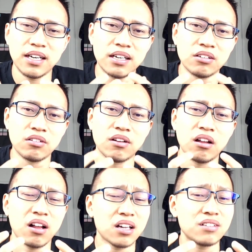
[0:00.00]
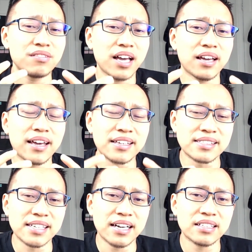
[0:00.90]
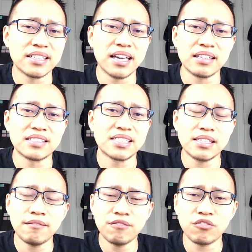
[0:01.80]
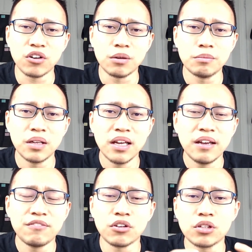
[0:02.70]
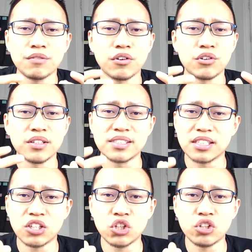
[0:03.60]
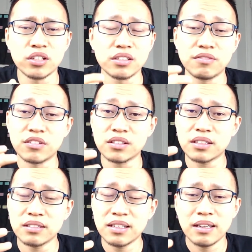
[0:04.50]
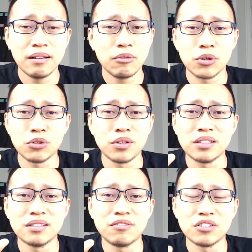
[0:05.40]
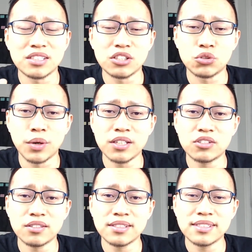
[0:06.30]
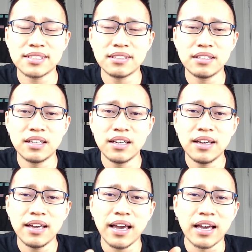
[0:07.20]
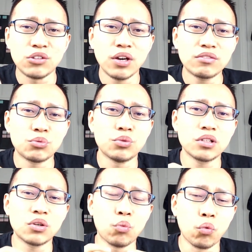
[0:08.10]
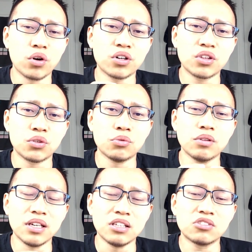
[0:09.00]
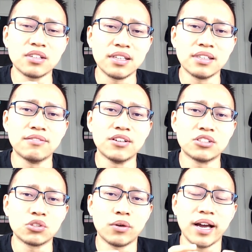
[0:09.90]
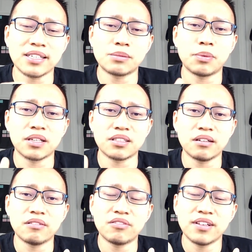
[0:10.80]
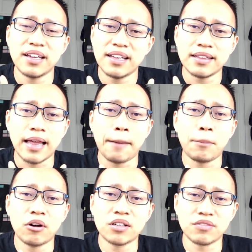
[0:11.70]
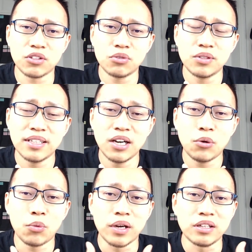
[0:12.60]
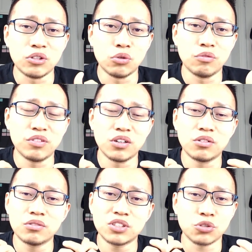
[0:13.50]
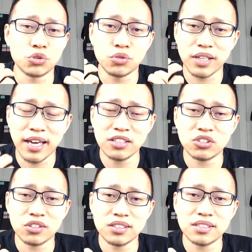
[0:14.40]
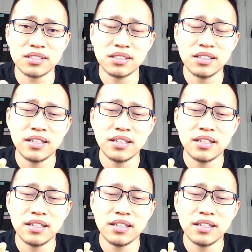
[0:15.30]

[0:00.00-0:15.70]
And a lot of that anxiety can stem from feeling very insecure when you're in different situations, and you have to really work through each individual aspect of that part of you when you feel socially anxious,